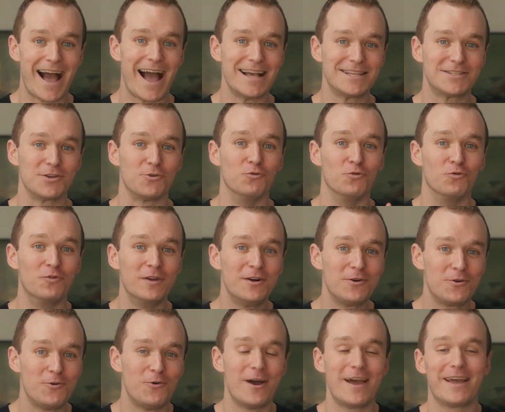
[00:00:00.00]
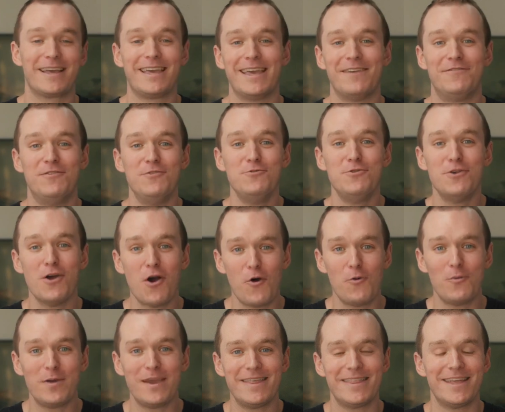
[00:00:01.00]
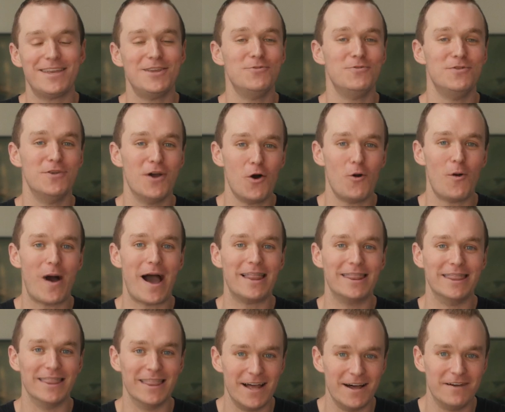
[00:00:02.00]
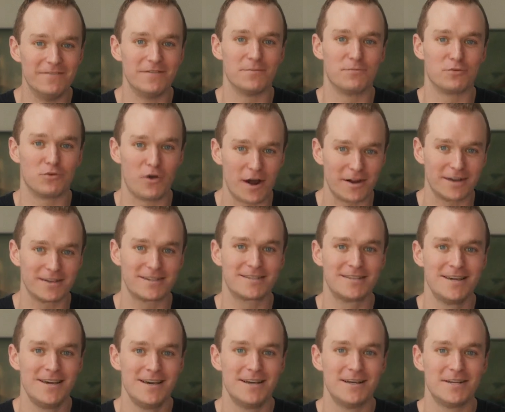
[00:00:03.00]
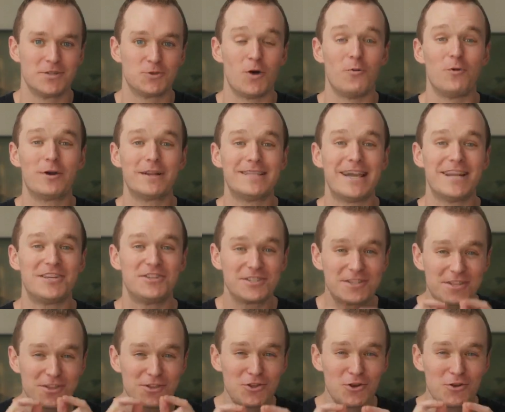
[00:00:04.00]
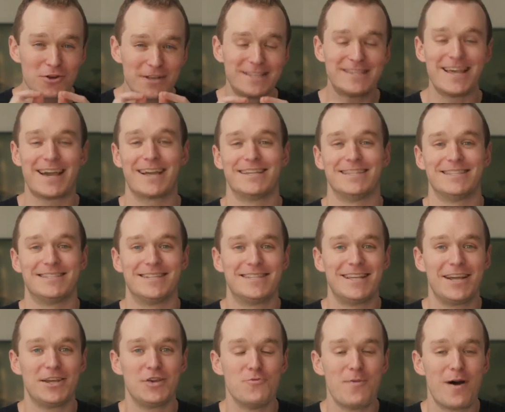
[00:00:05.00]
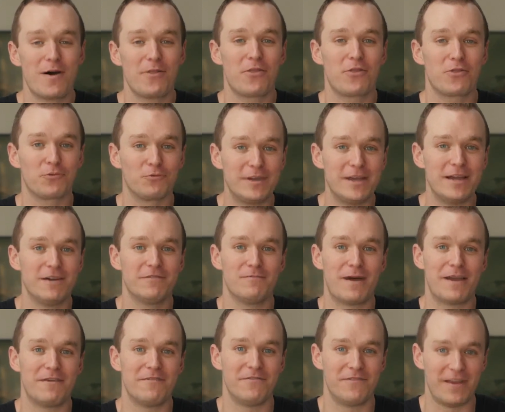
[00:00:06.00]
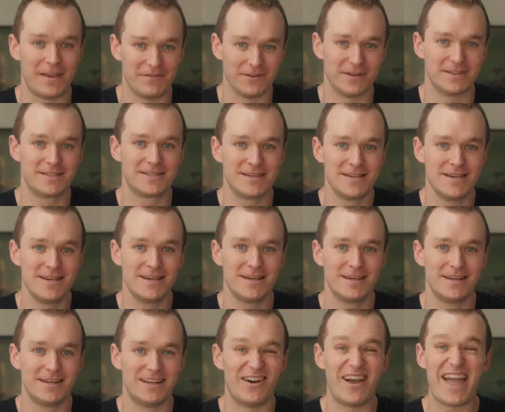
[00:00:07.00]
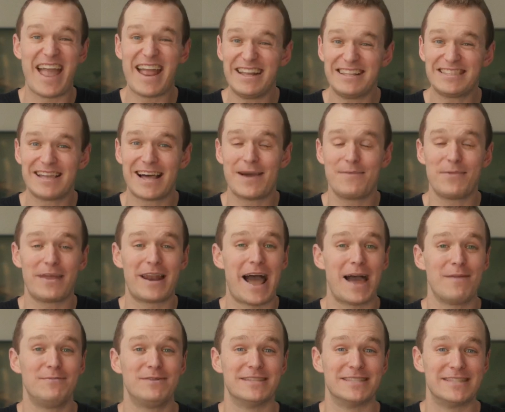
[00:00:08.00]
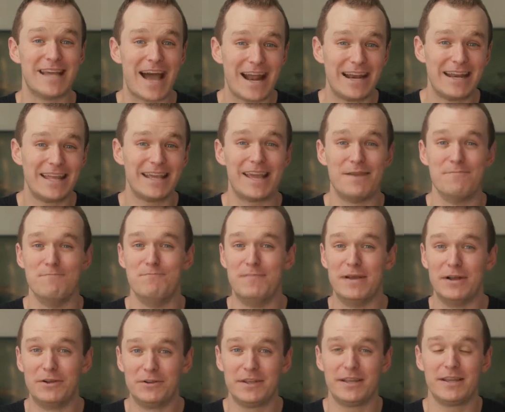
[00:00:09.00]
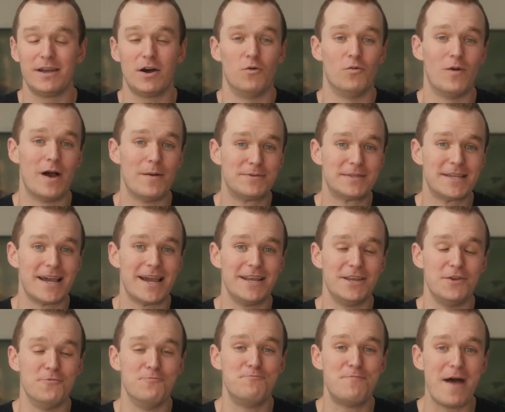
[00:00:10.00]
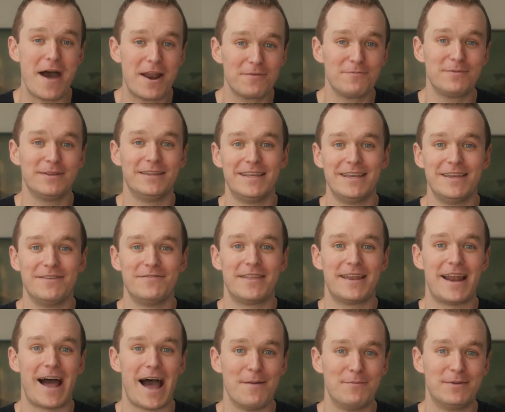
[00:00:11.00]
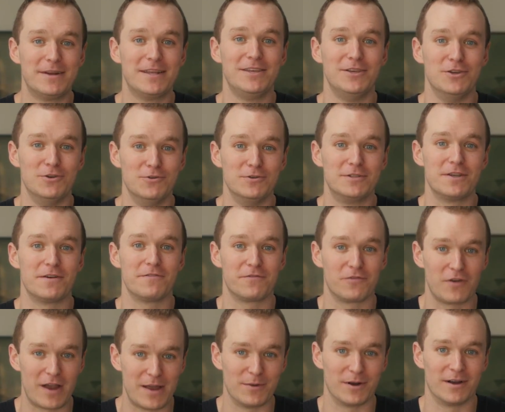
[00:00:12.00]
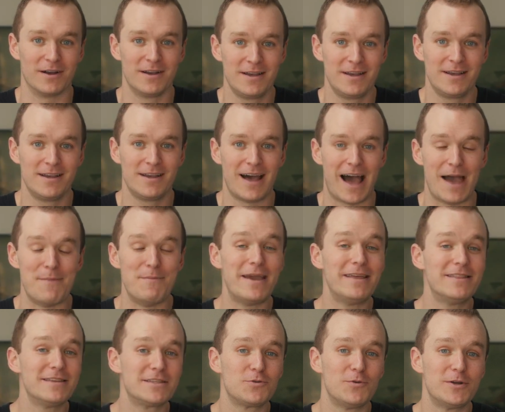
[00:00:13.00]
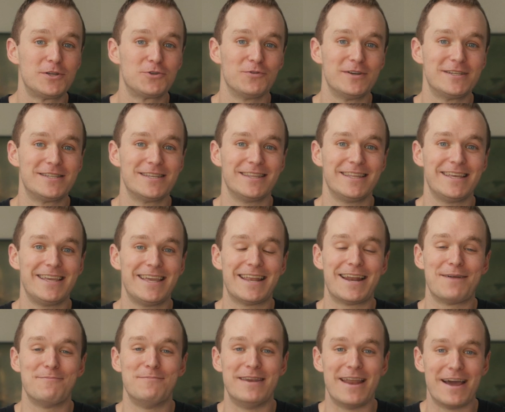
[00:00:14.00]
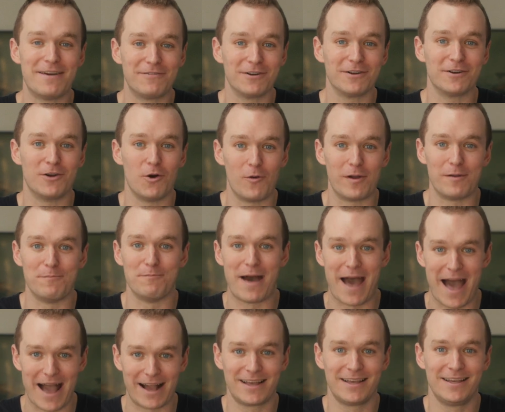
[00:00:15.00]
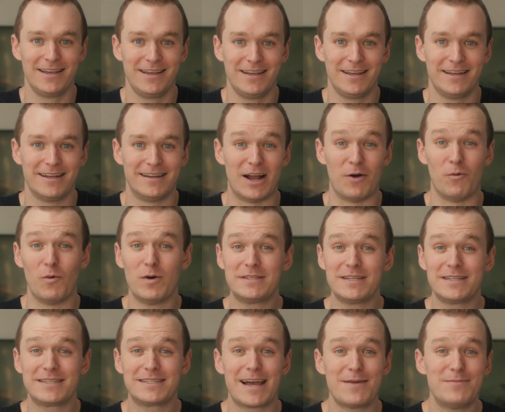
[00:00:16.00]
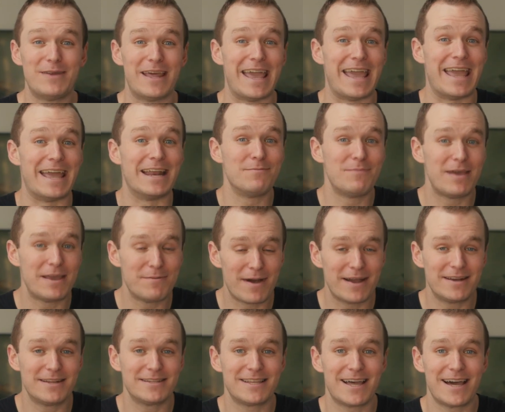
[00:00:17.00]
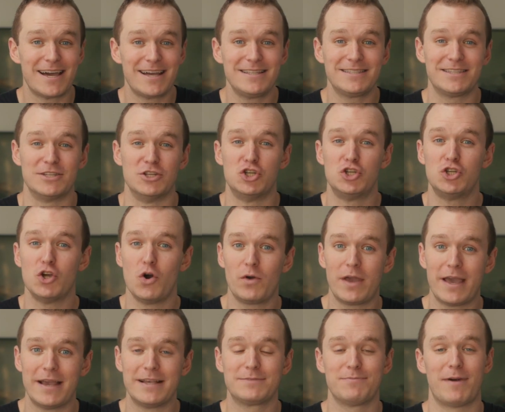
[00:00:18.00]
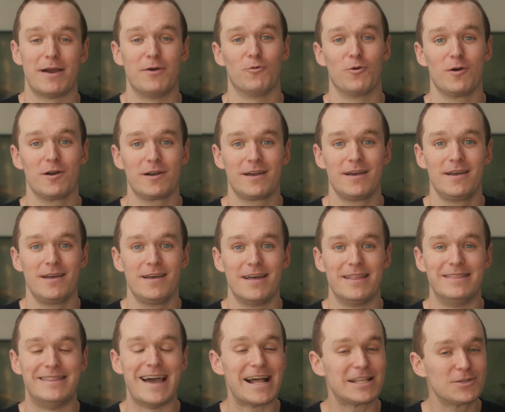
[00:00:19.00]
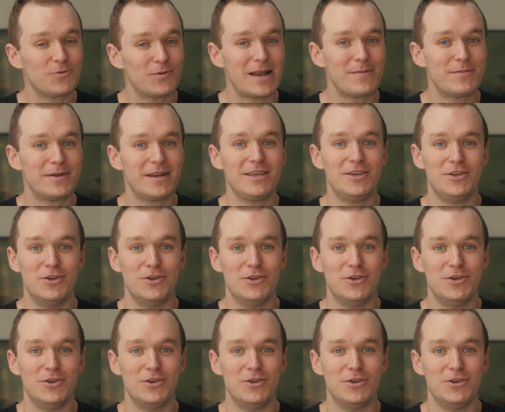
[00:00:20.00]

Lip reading: guys, real quick, if you know me, then you know I love products. So I want to take just 30 seconds to tell you about 3 of my favorites. Now, anytime that I'm designing and building a website, you better believe that I'm going to use Framer. I made the switch recently and I'm never going back. Now, once it's time to animate my designs and showcase my work, that's when I'm going to